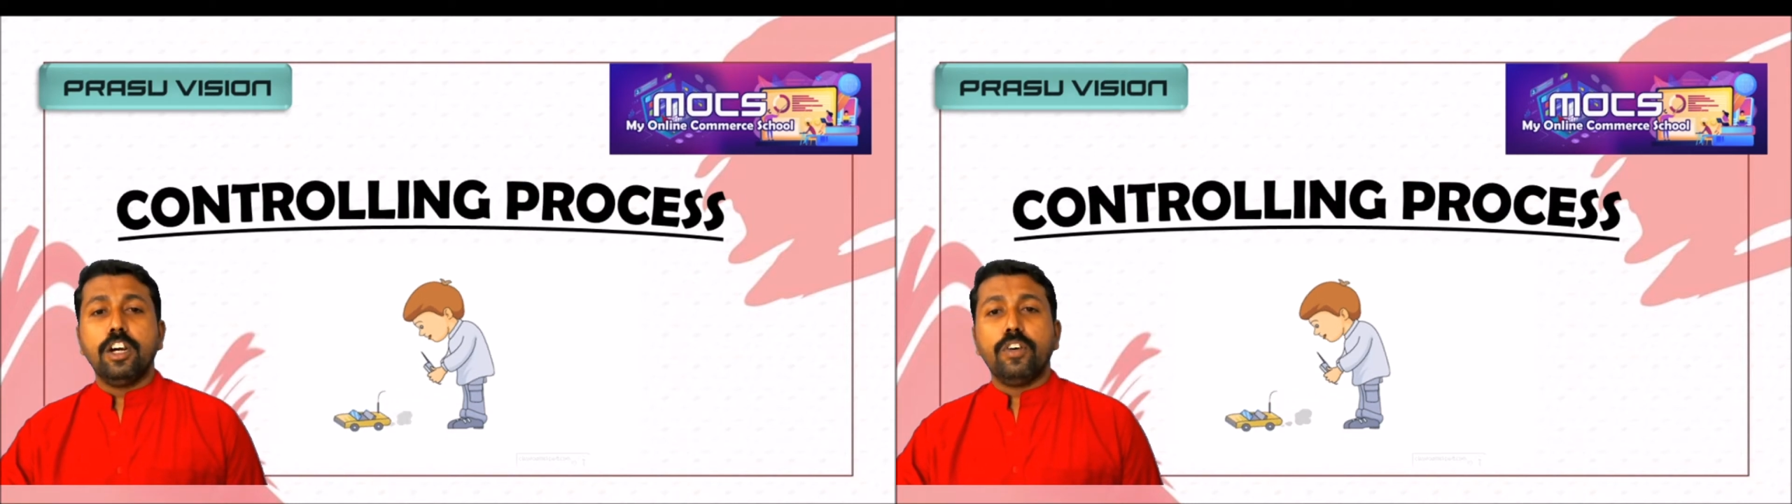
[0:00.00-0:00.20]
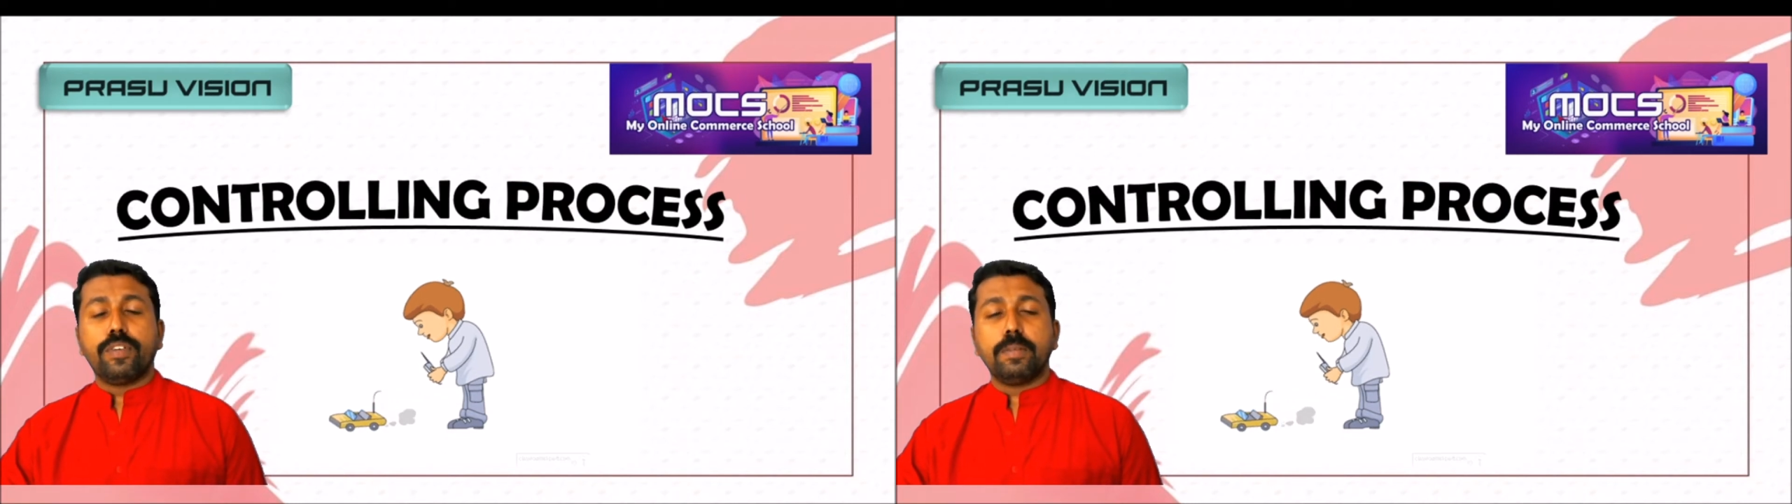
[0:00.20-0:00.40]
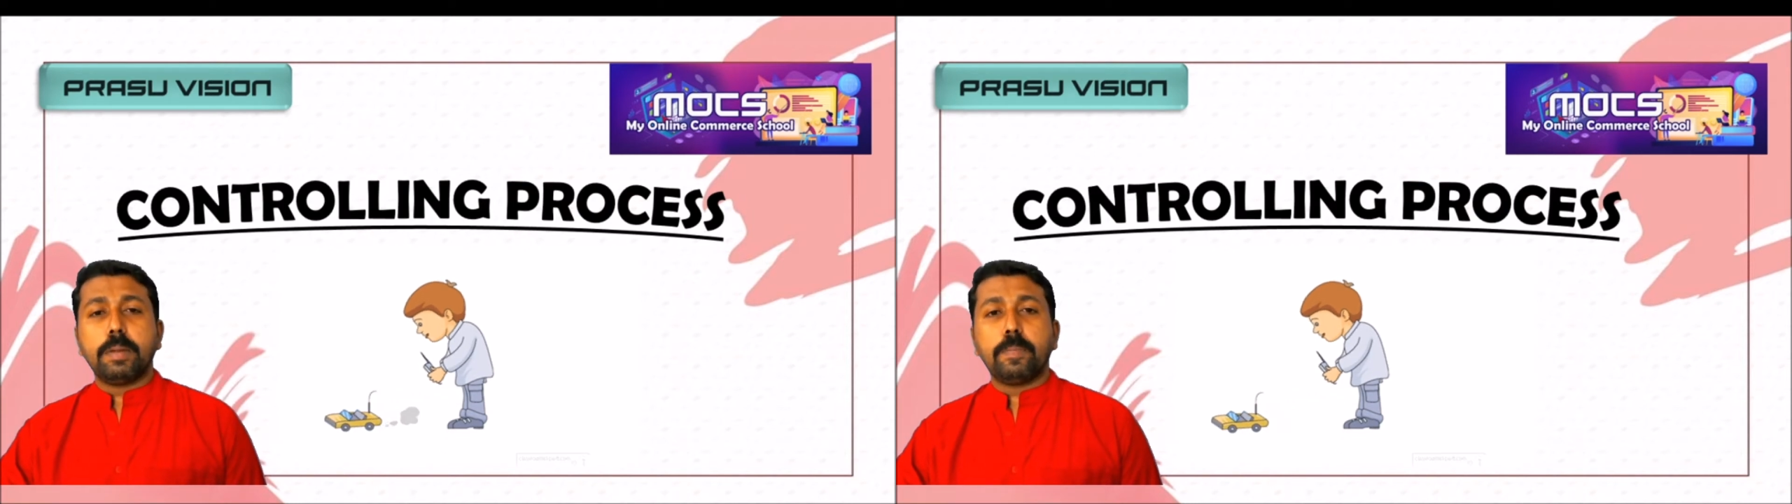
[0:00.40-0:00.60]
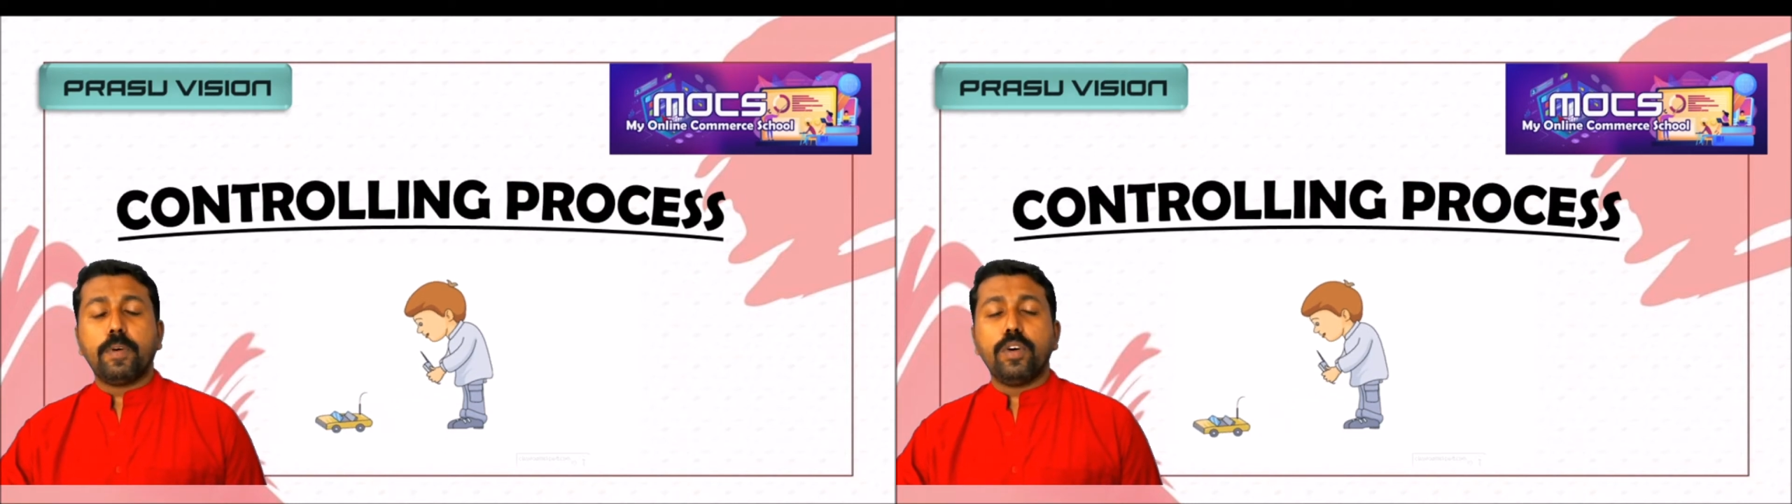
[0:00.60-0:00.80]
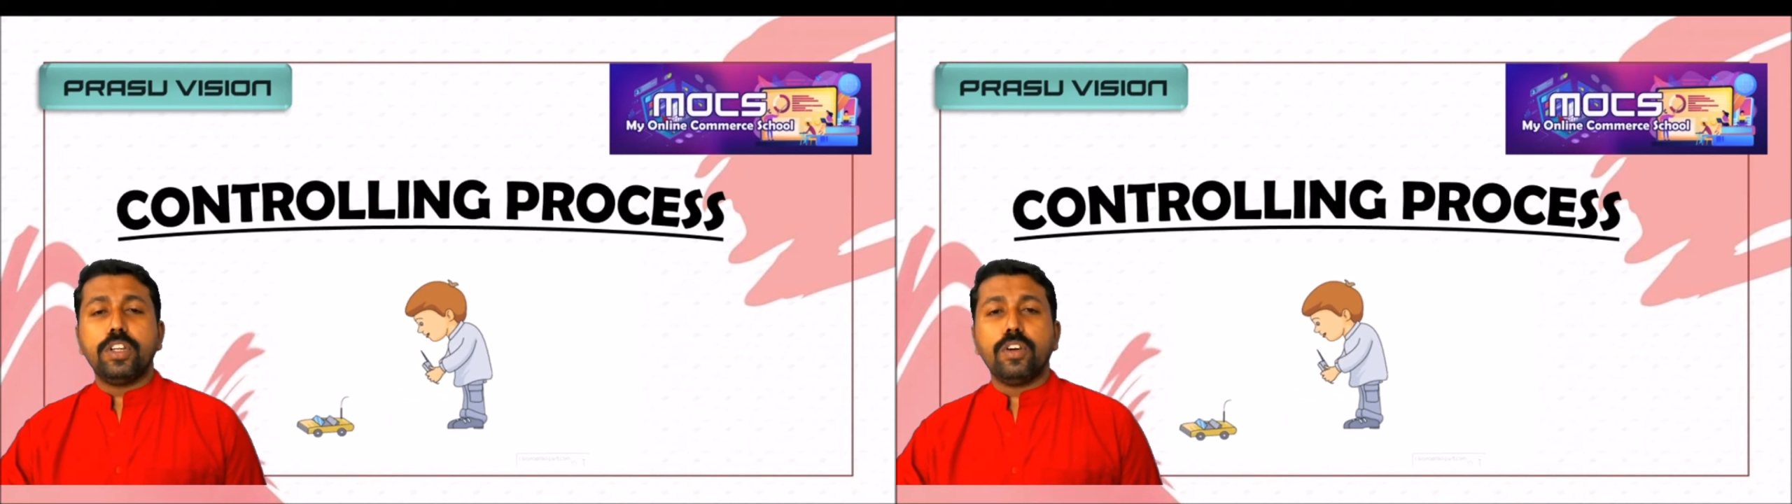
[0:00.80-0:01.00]
from the
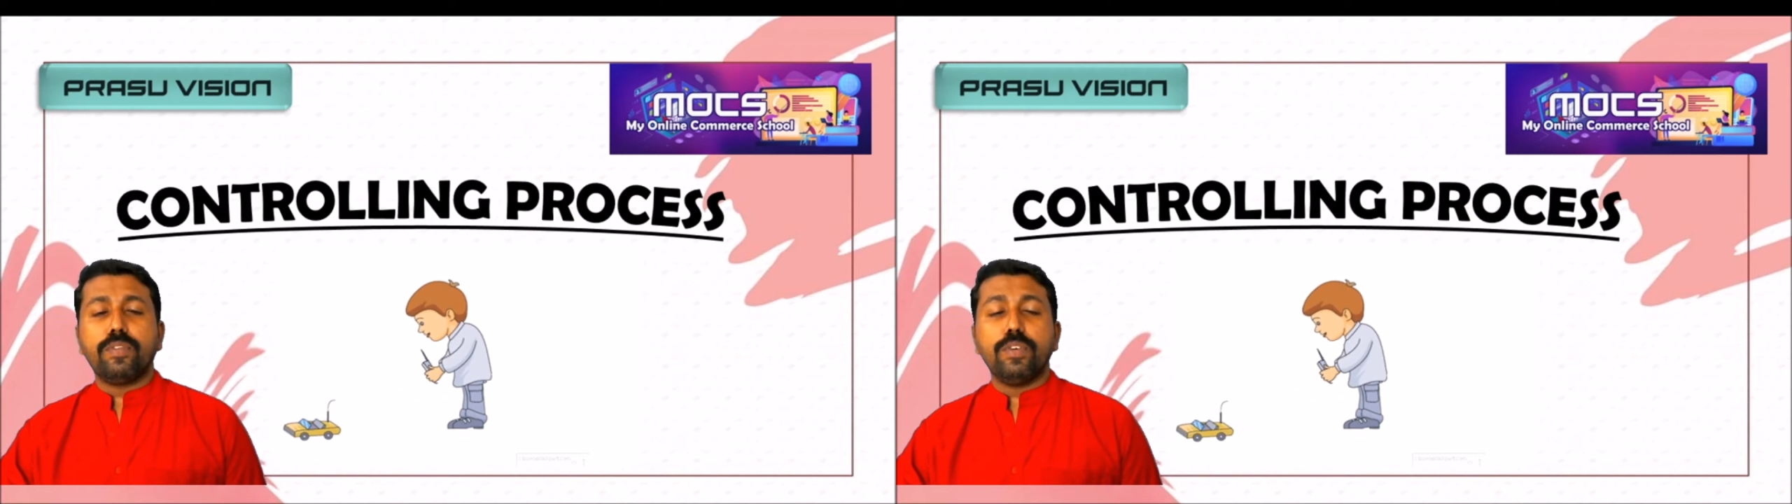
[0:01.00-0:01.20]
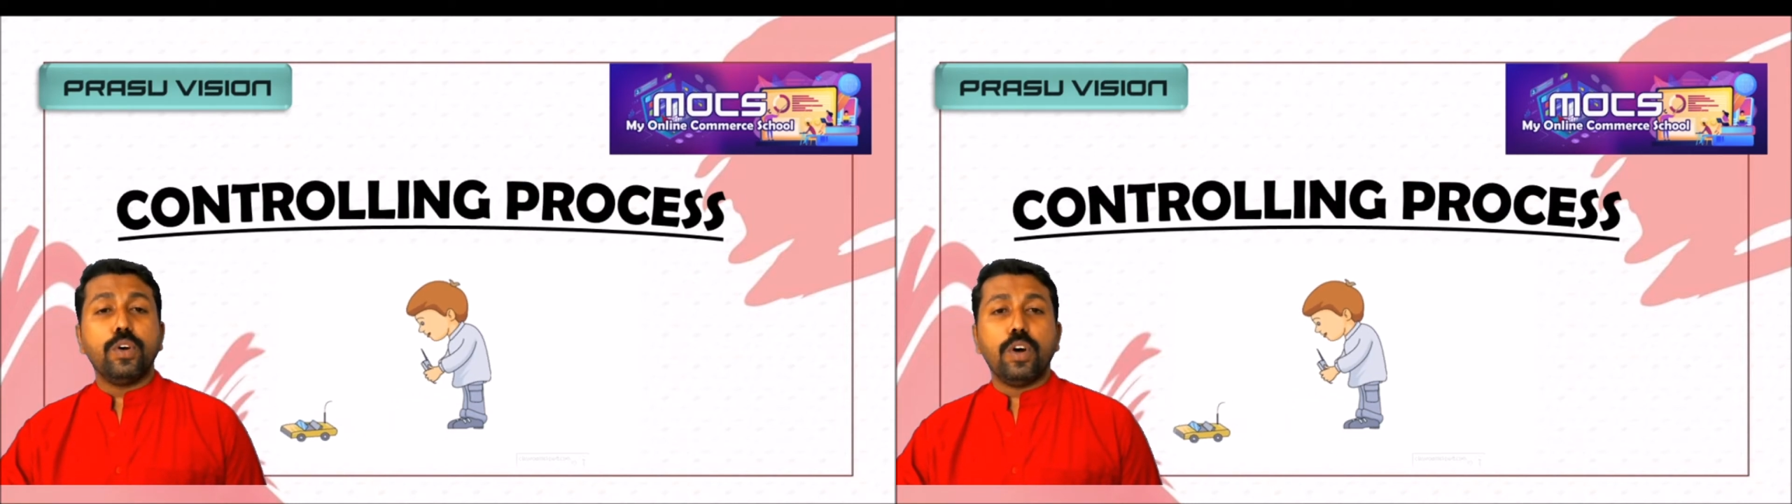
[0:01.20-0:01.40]
point of view